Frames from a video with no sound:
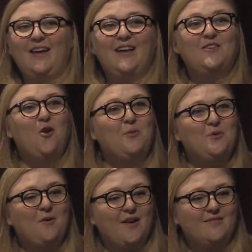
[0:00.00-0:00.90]
it's an open
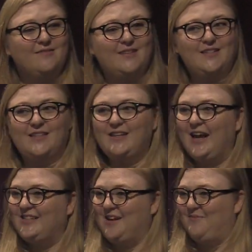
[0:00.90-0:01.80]
door into the
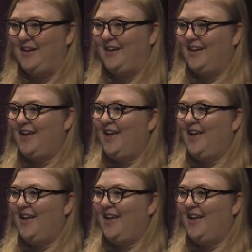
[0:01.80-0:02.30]
next company.